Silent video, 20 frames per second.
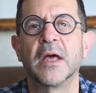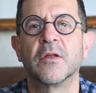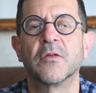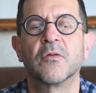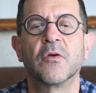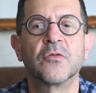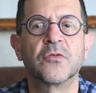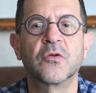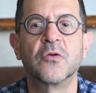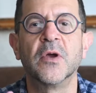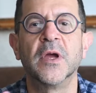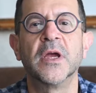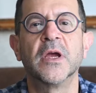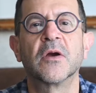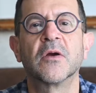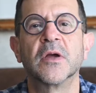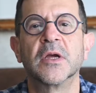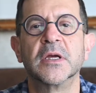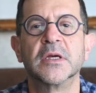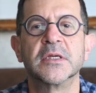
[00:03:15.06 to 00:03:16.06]
those gray
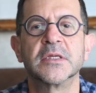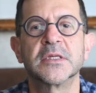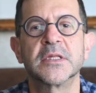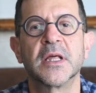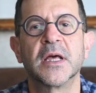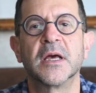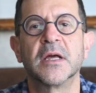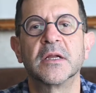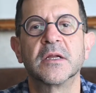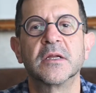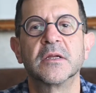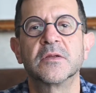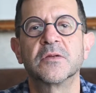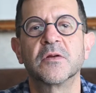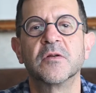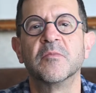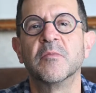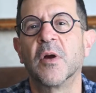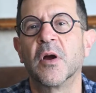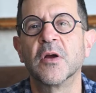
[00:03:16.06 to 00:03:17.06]
areas, that
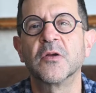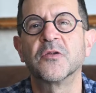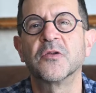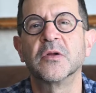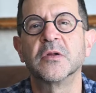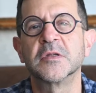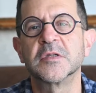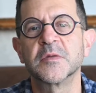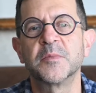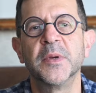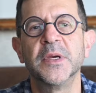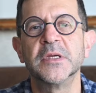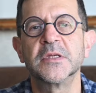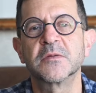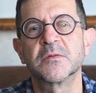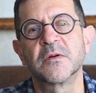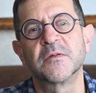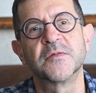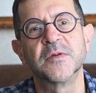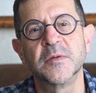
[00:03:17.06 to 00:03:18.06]
sort of marginal space
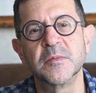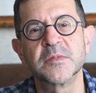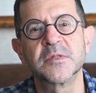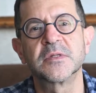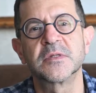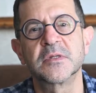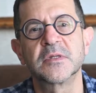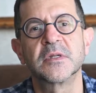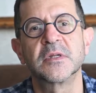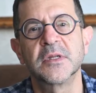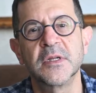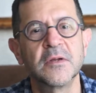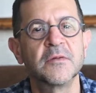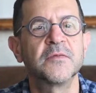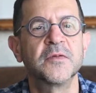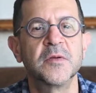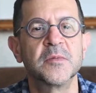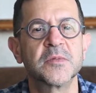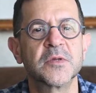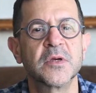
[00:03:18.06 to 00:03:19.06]
where little
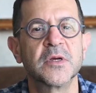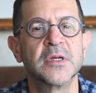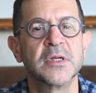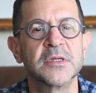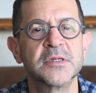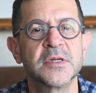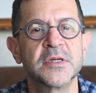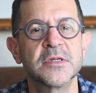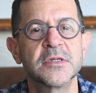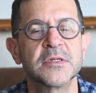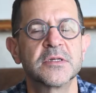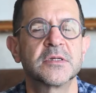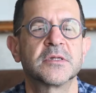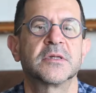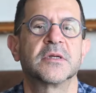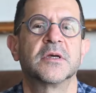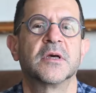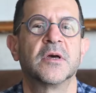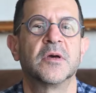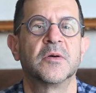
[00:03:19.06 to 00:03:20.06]
films could exist
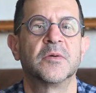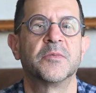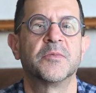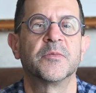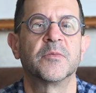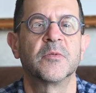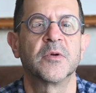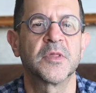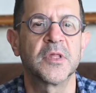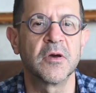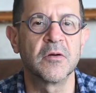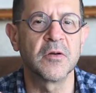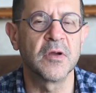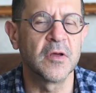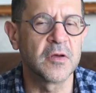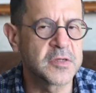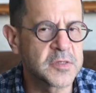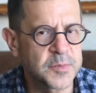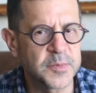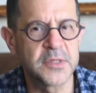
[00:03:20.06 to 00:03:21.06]
without
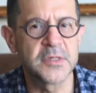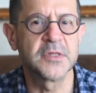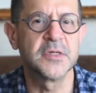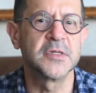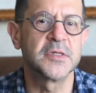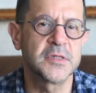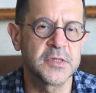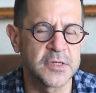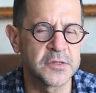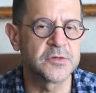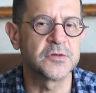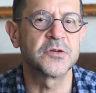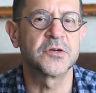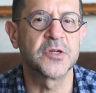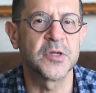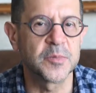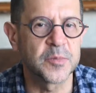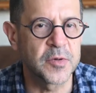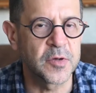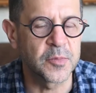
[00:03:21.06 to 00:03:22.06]
explicit
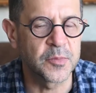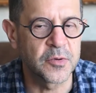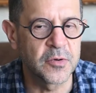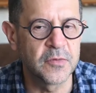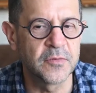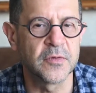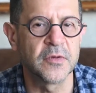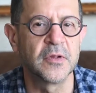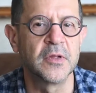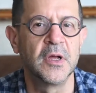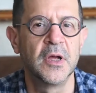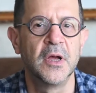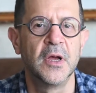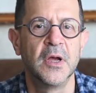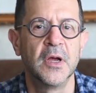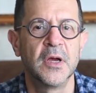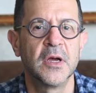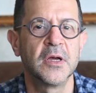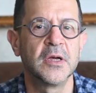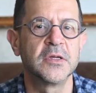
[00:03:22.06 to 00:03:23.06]
censorship approval,
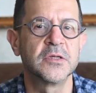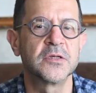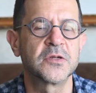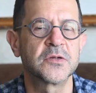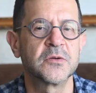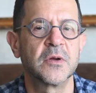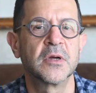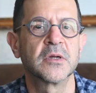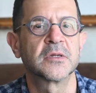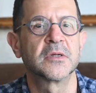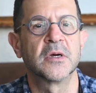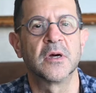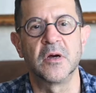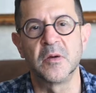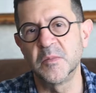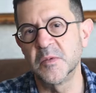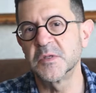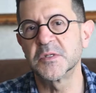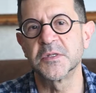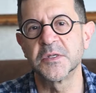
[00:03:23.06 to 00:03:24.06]
has shrunk to
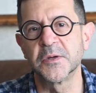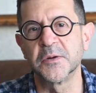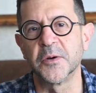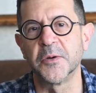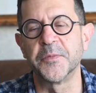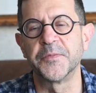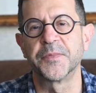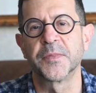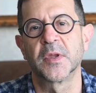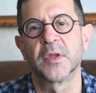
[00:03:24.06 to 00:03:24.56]
almost zero.